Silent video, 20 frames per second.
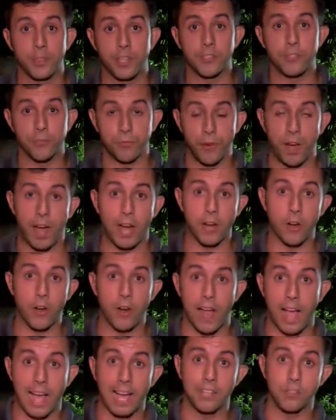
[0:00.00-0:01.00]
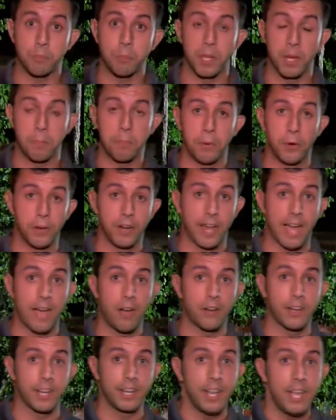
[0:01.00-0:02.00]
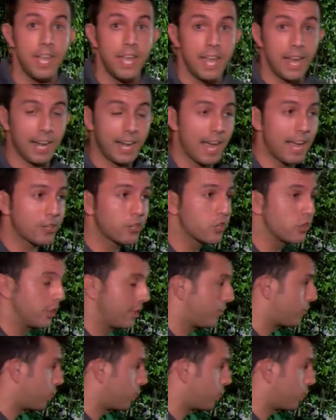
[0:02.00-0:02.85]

This fire has been put out, and it actually